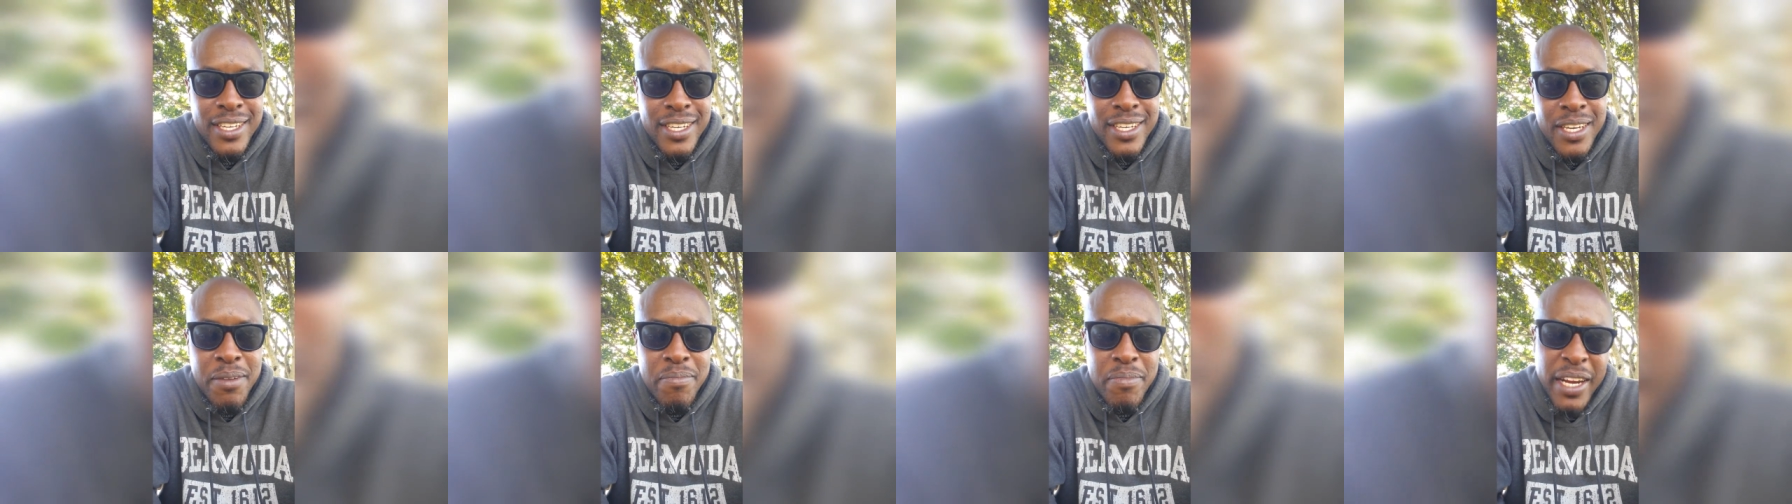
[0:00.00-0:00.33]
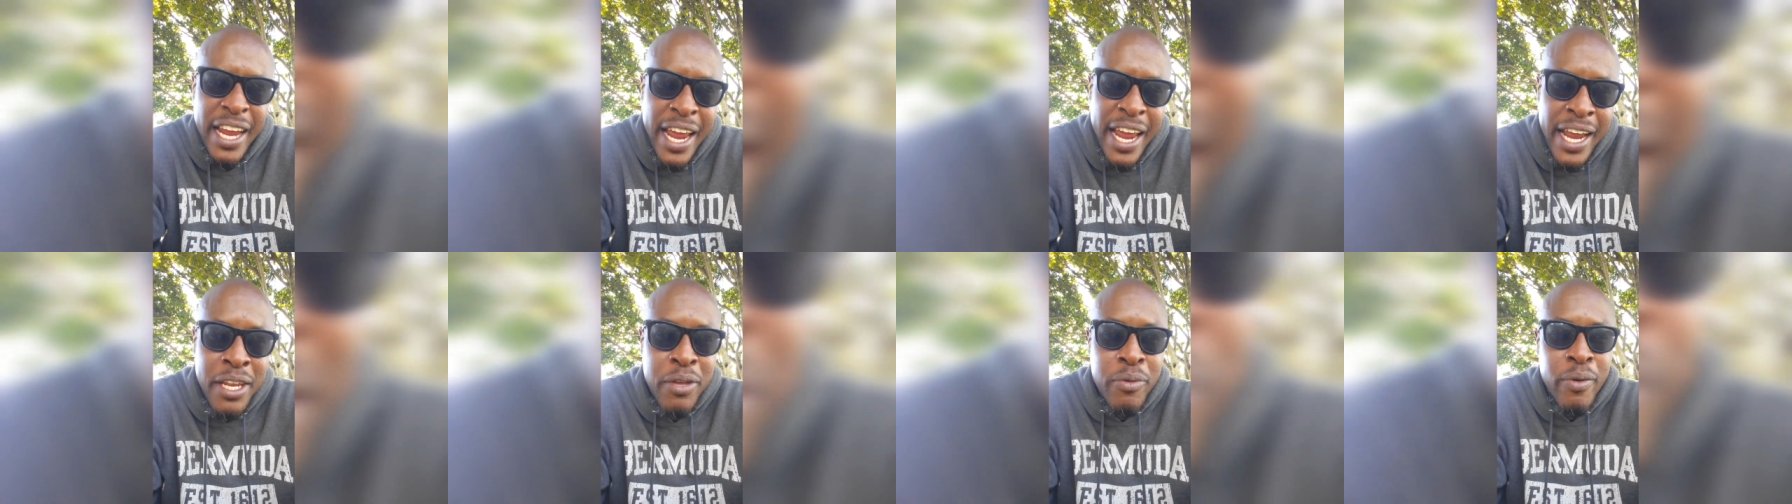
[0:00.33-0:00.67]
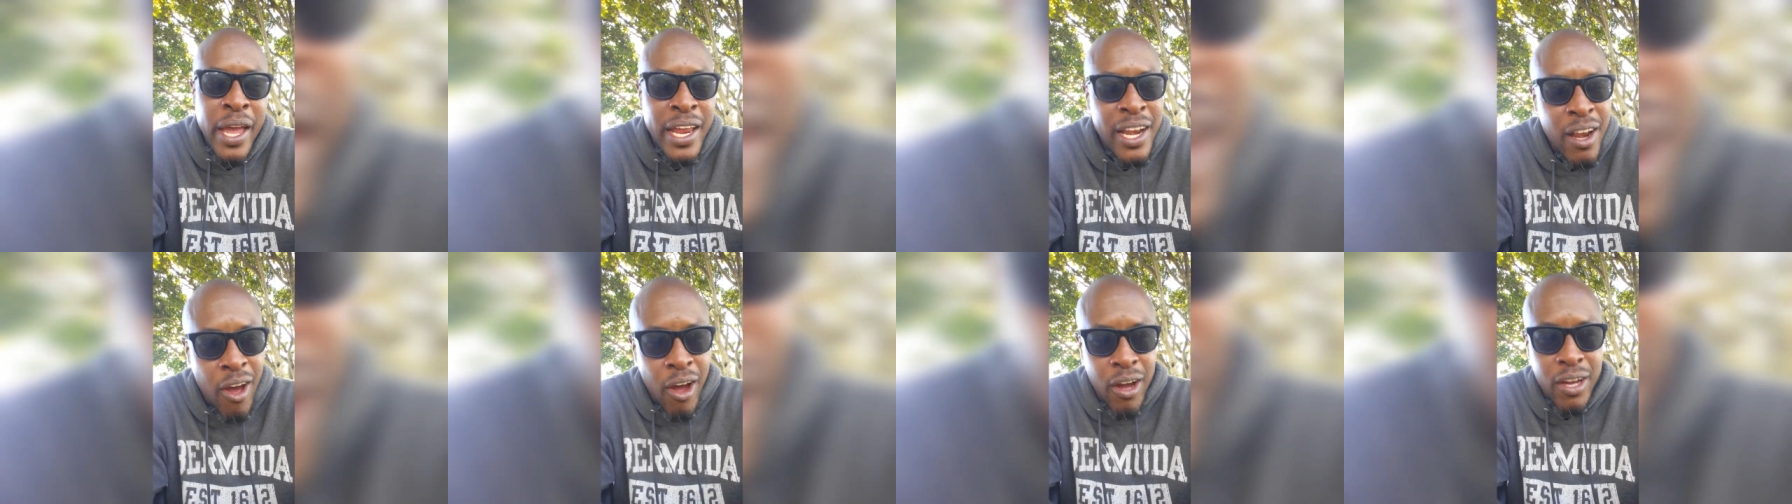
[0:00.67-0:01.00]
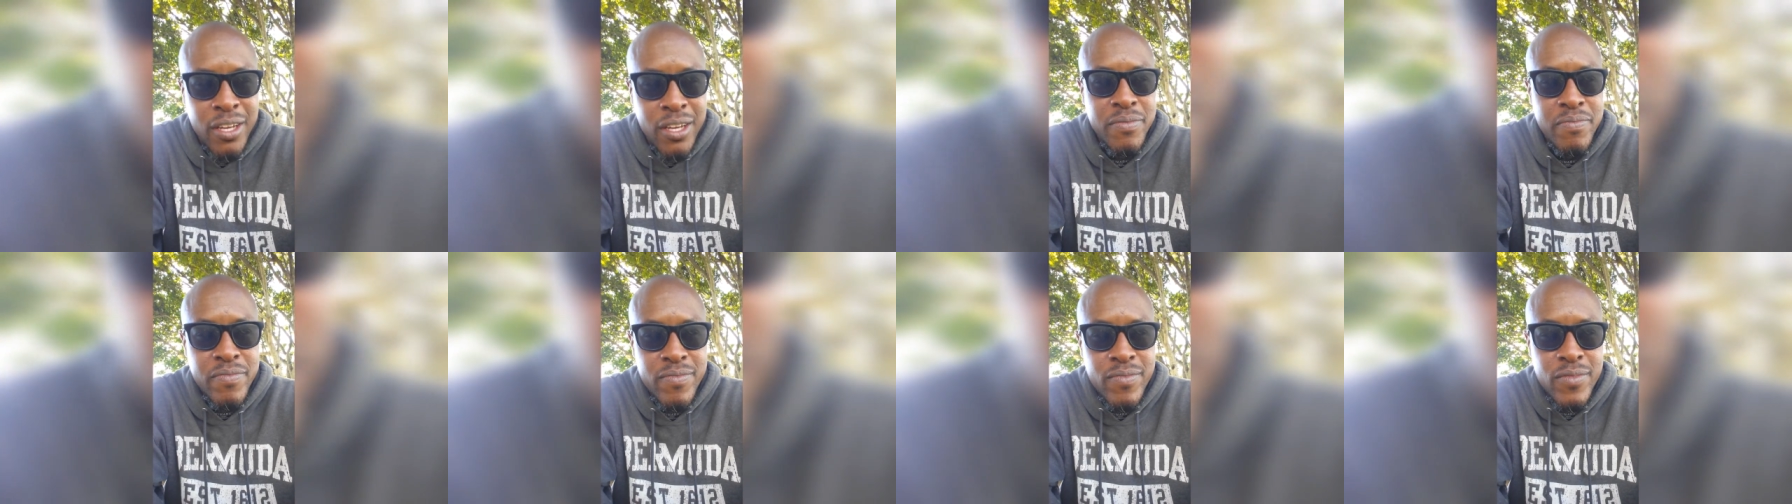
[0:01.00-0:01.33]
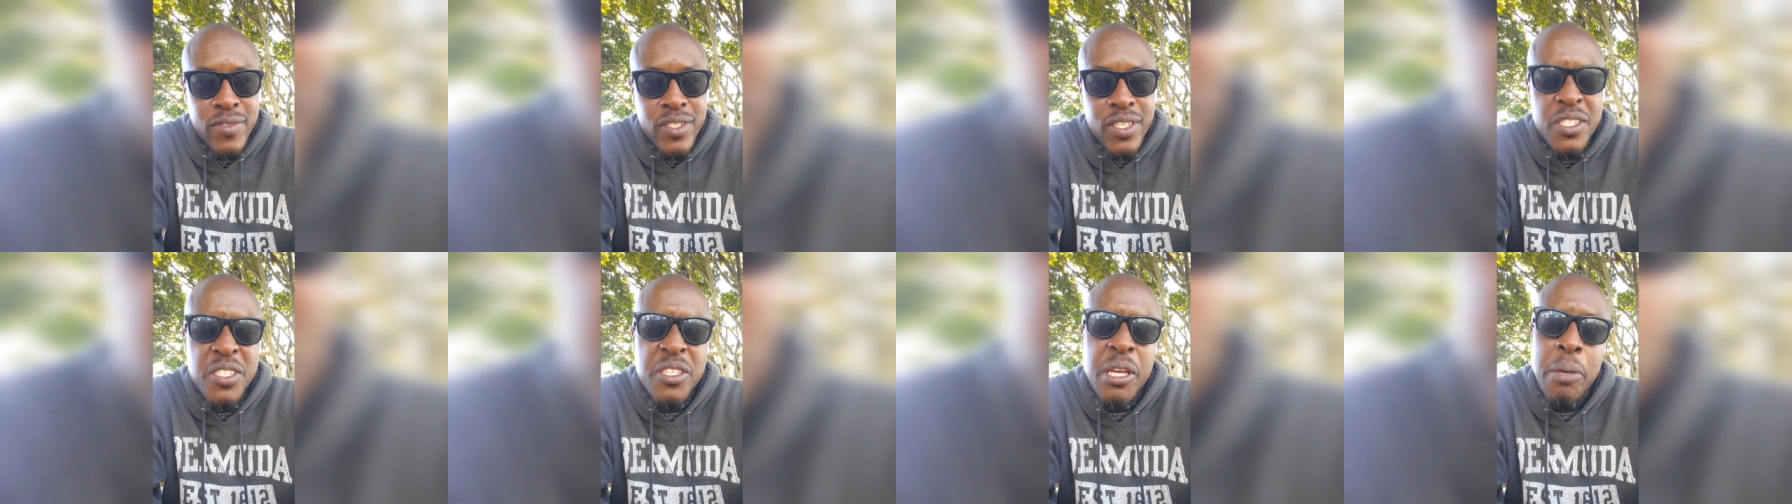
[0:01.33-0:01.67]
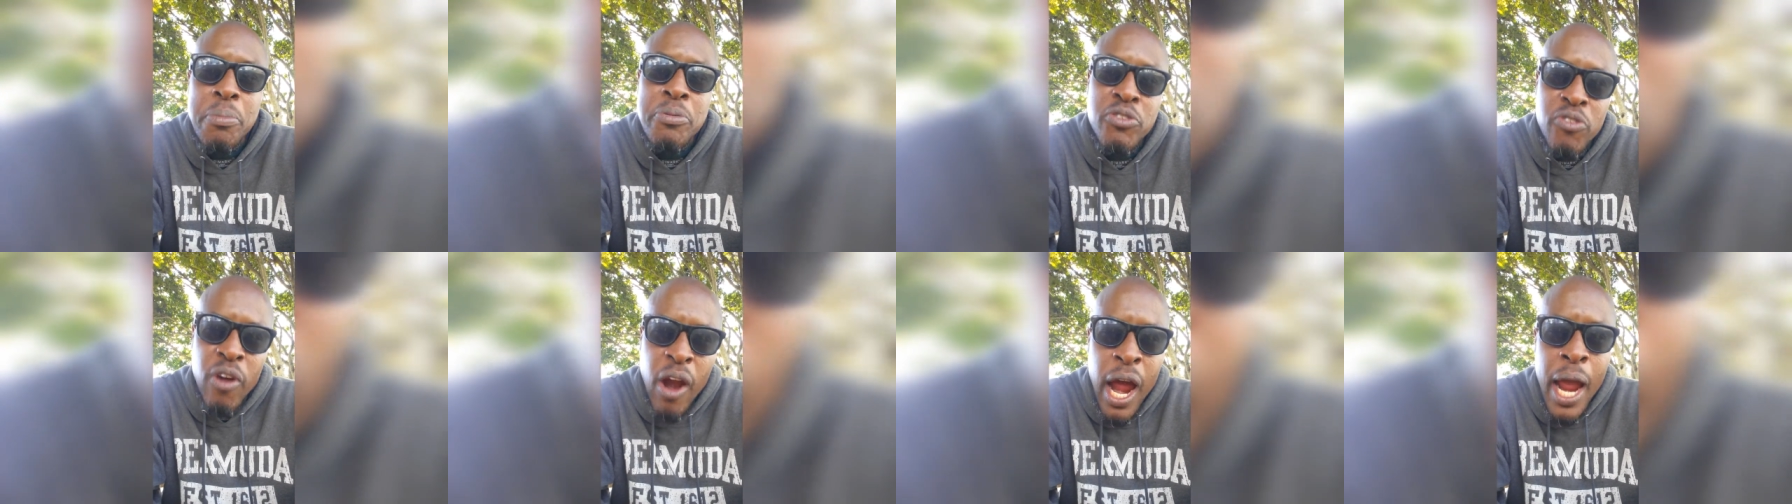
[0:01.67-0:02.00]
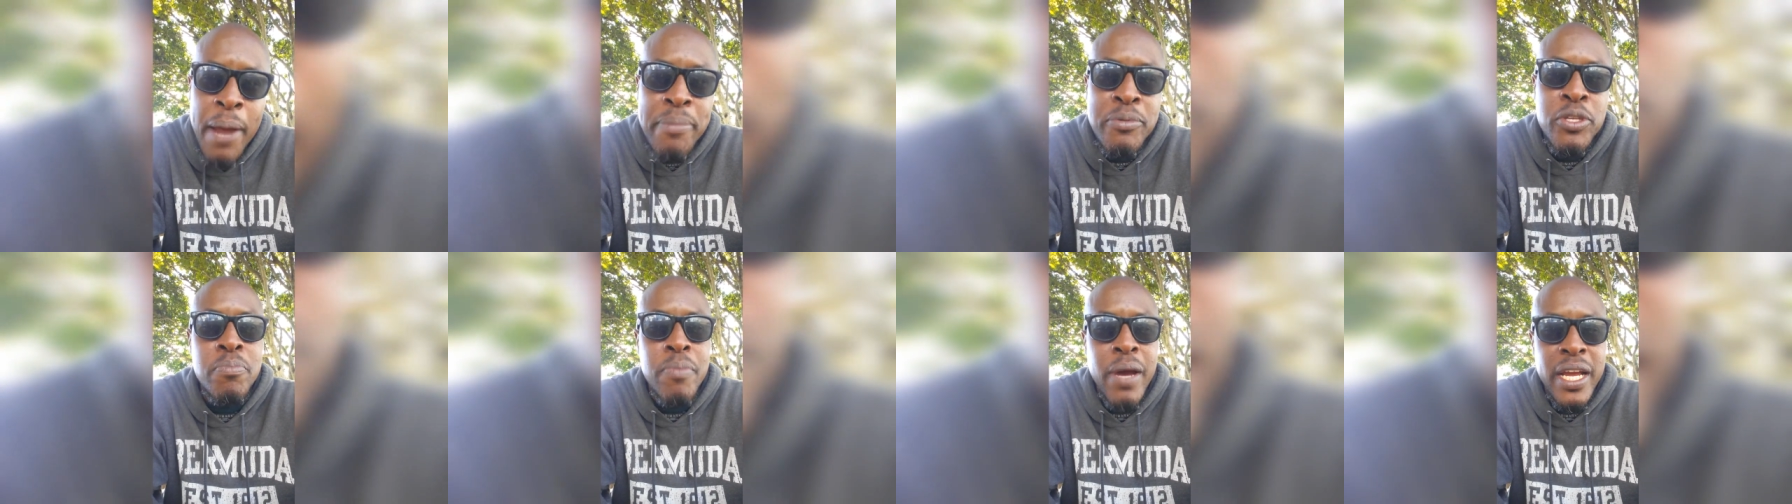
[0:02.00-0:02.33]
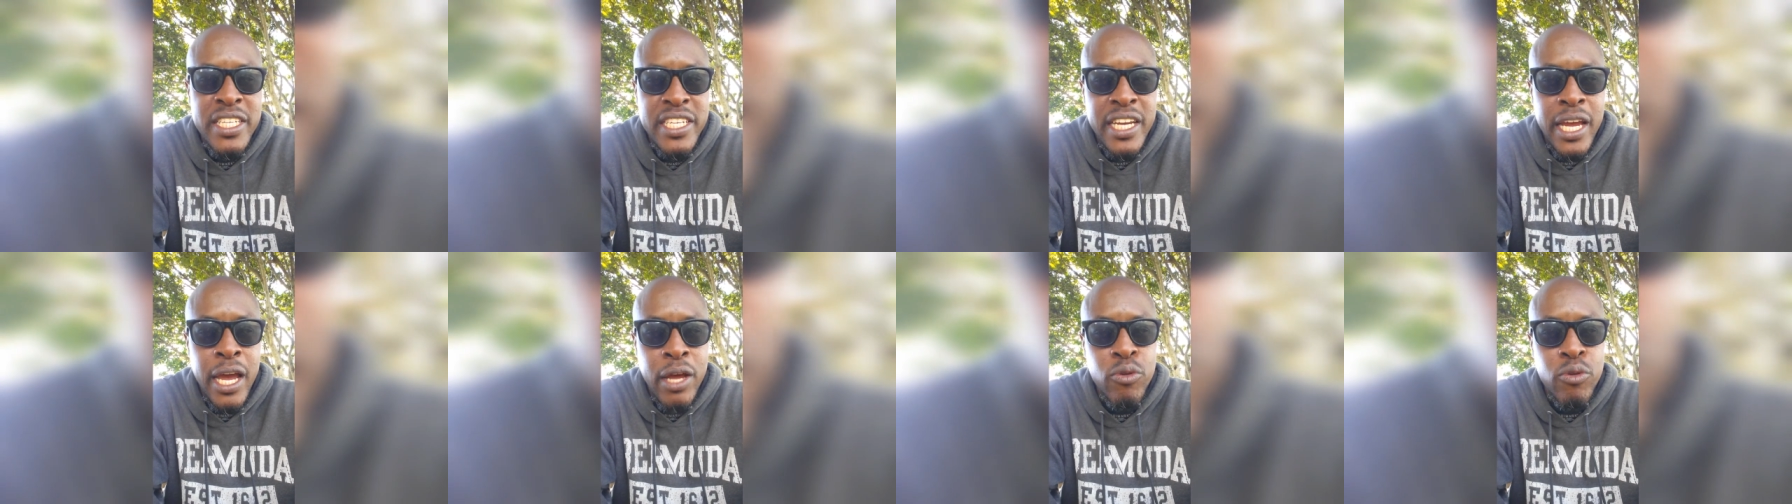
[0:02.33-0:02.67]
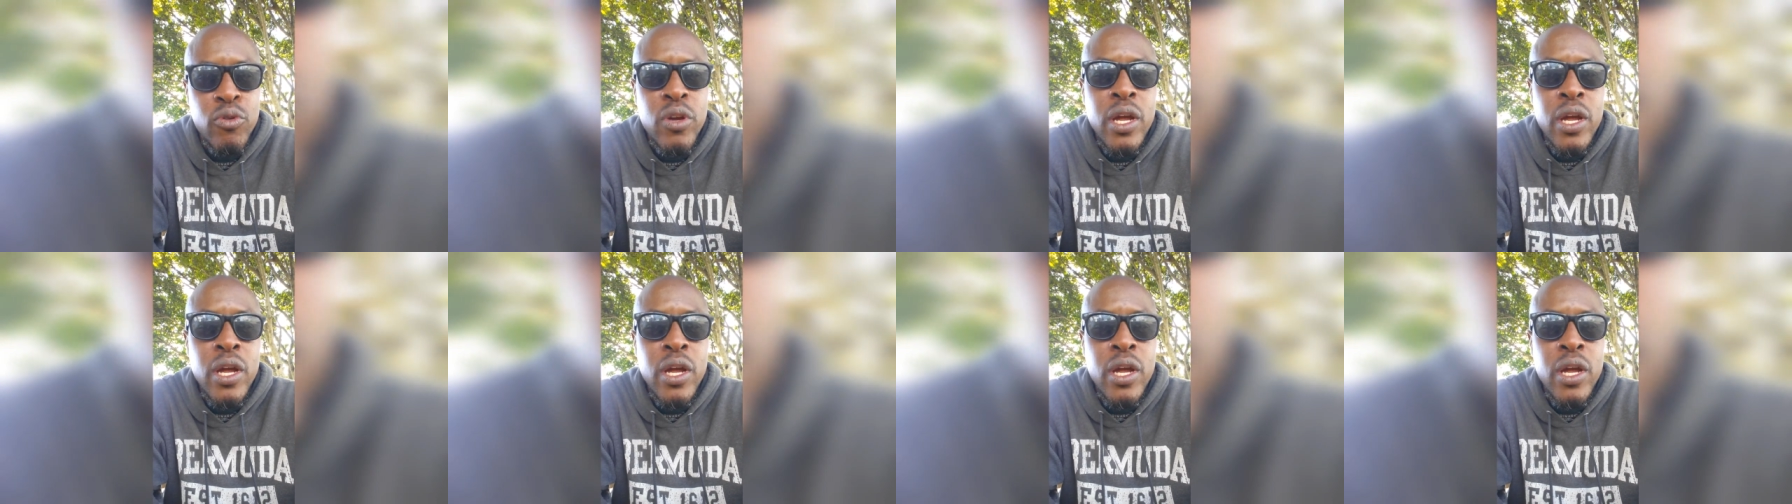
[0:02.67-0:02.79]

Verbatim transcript: But anyway, look, subscribe to my channel.